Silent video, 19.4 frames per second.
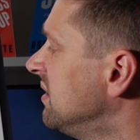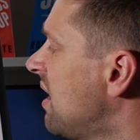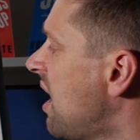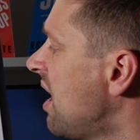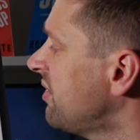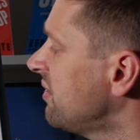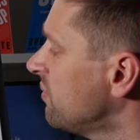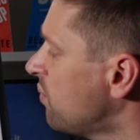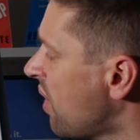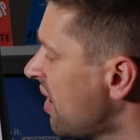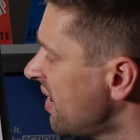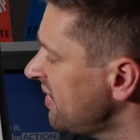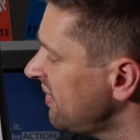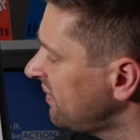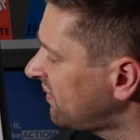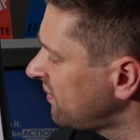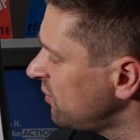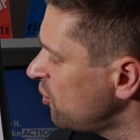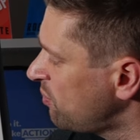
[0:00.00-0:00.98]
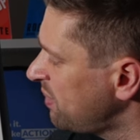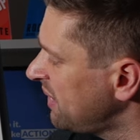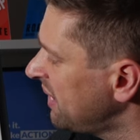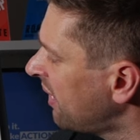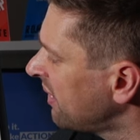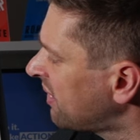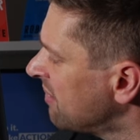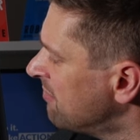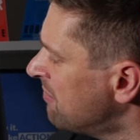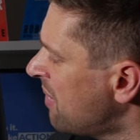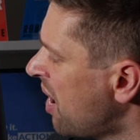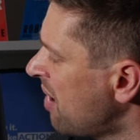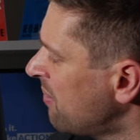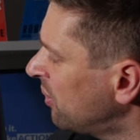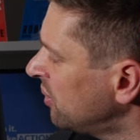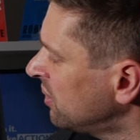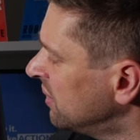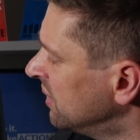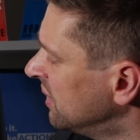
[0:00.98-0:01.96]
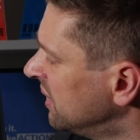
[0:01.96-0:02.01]
Otherwise, you'll be like a
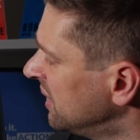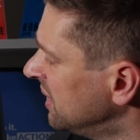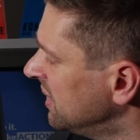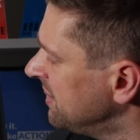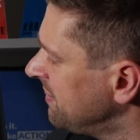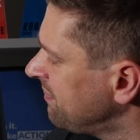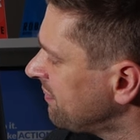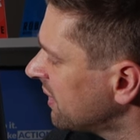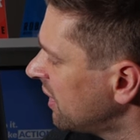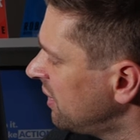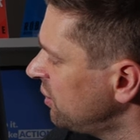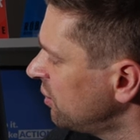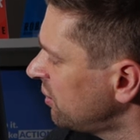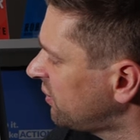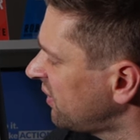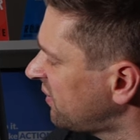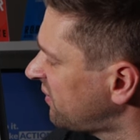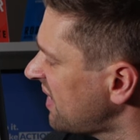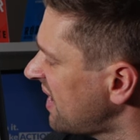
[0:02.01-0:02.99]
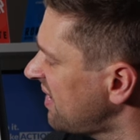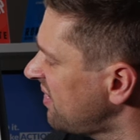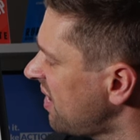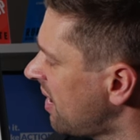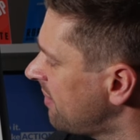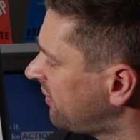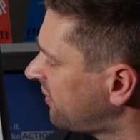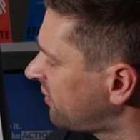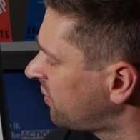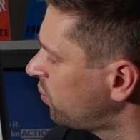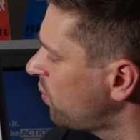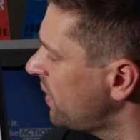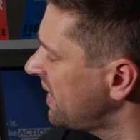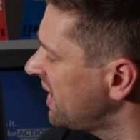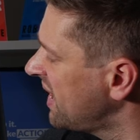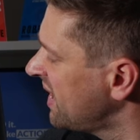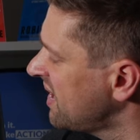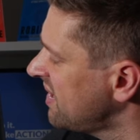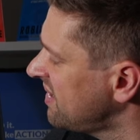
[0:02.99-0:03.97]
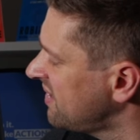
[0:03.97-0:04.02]
marble. And you'll just end up
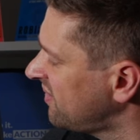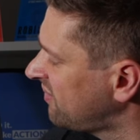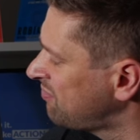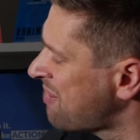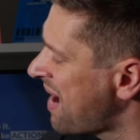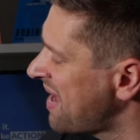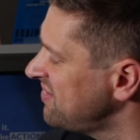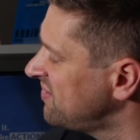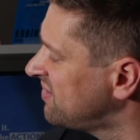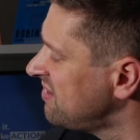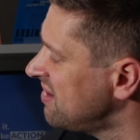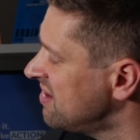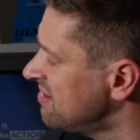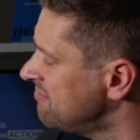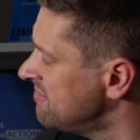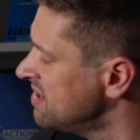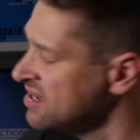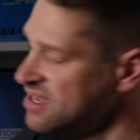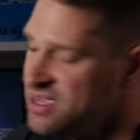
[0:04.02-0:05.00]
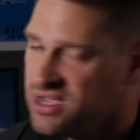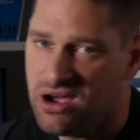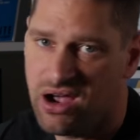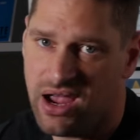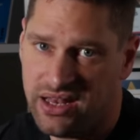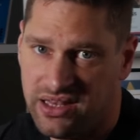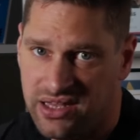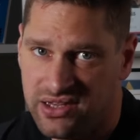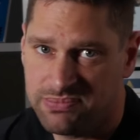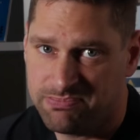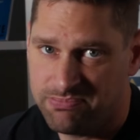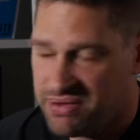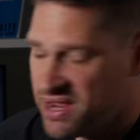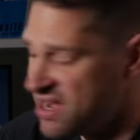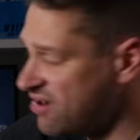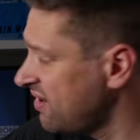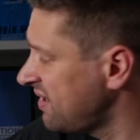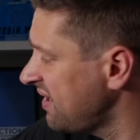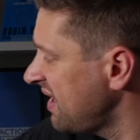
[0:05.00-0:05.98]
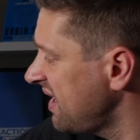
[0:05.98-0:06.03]
swinging in this pendulum, in this
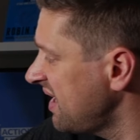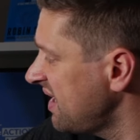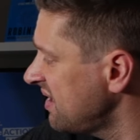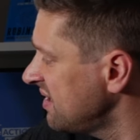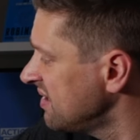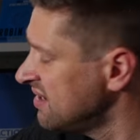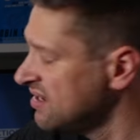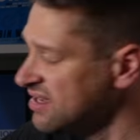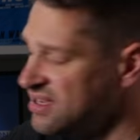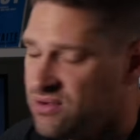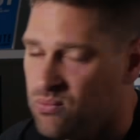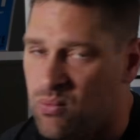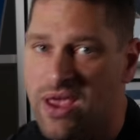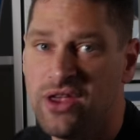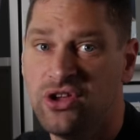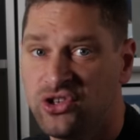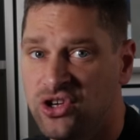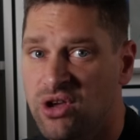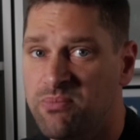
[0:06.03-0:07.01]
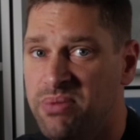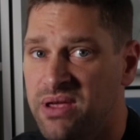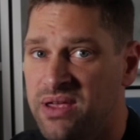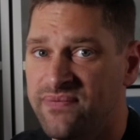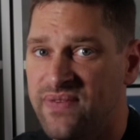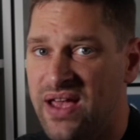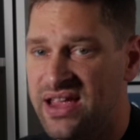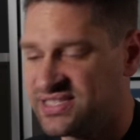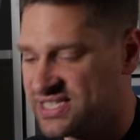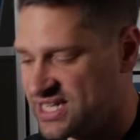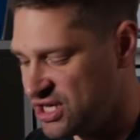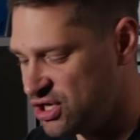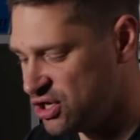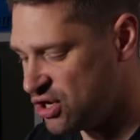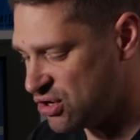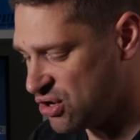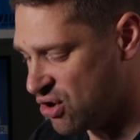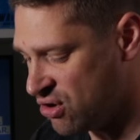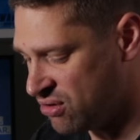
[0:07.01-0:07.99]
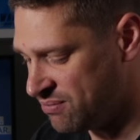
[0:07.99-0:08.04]
period here, where you should be investing and
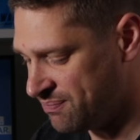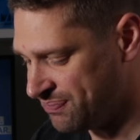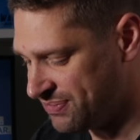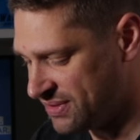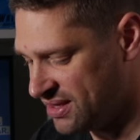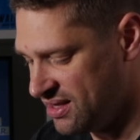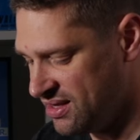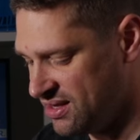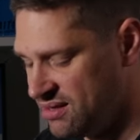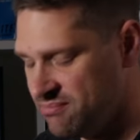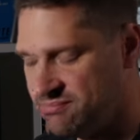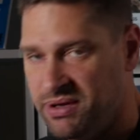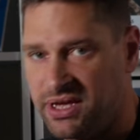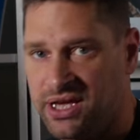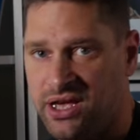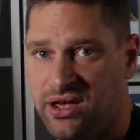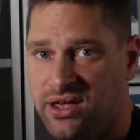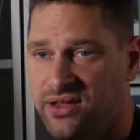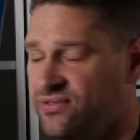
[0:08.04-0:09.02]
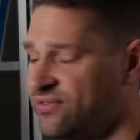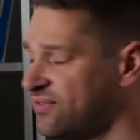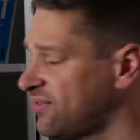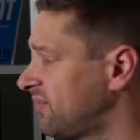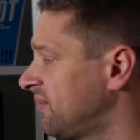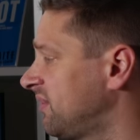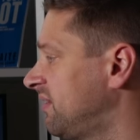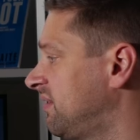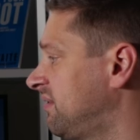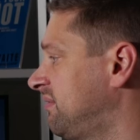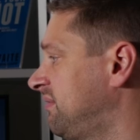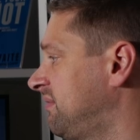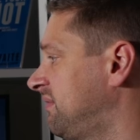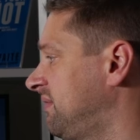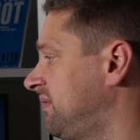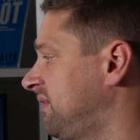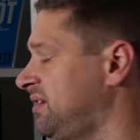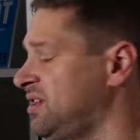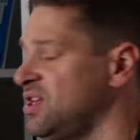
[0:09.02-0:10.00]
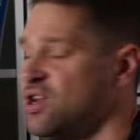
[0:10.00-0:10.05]
you're not, because
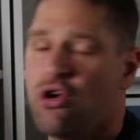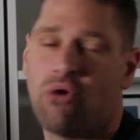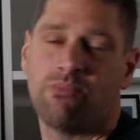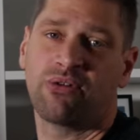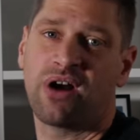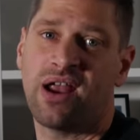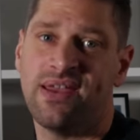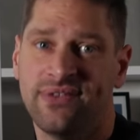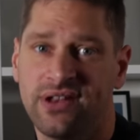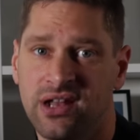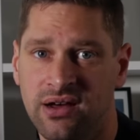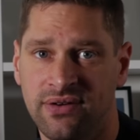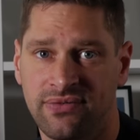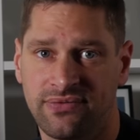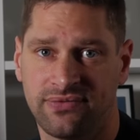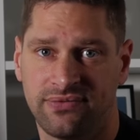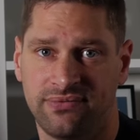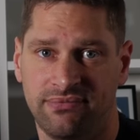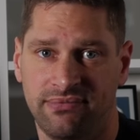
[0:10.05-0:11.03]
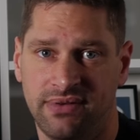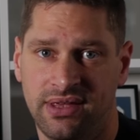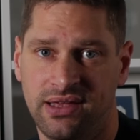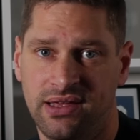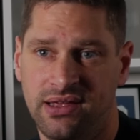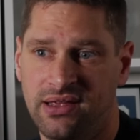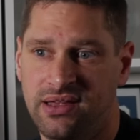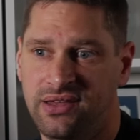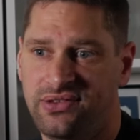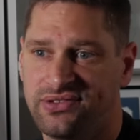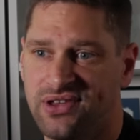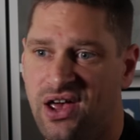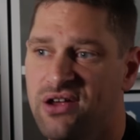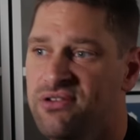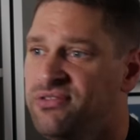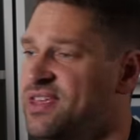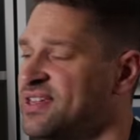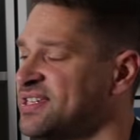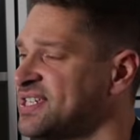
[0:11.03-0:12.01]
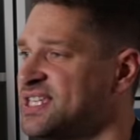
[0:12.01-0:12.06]
you're not brave enough.
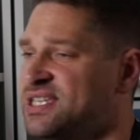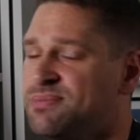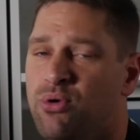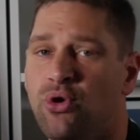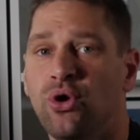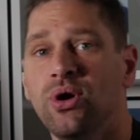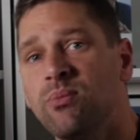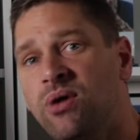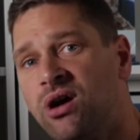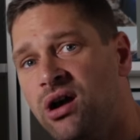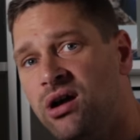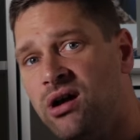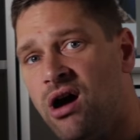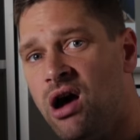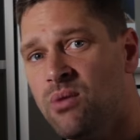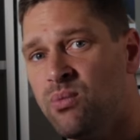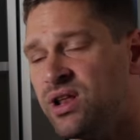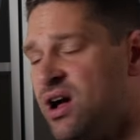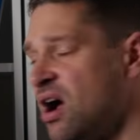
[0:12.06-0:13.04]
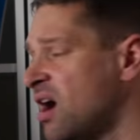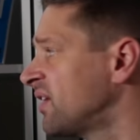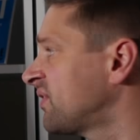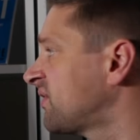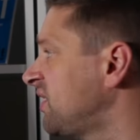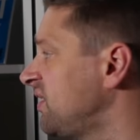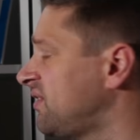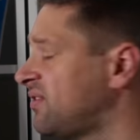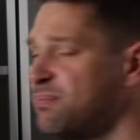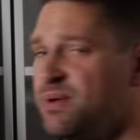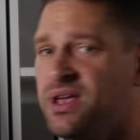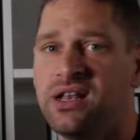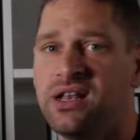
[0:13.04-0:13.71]
So this is a point where I would ask you to be